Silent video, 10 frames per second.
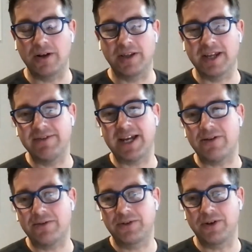They've
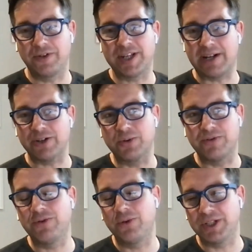now gone down to
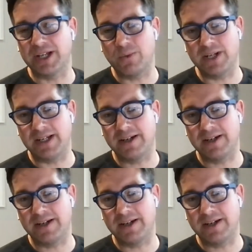a 4-day week,